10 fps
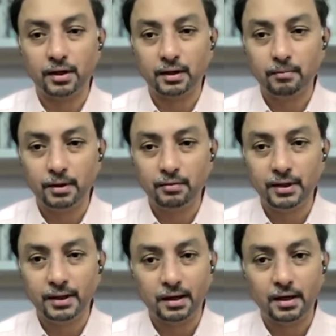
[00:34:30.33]
For example,
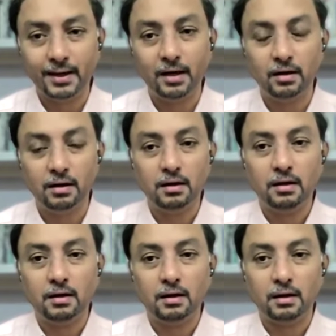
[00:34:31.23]
if there are 10
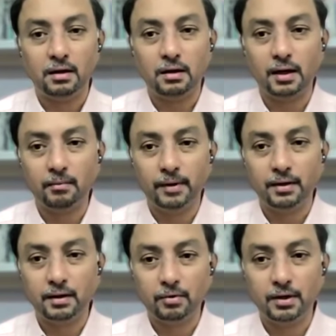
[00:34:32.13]
in
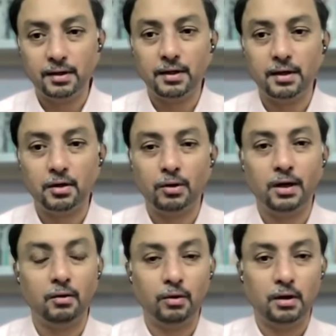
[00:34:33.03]
breath, someone has said
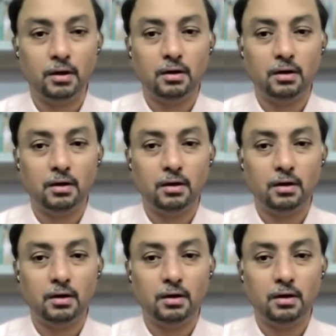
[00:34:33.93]
12,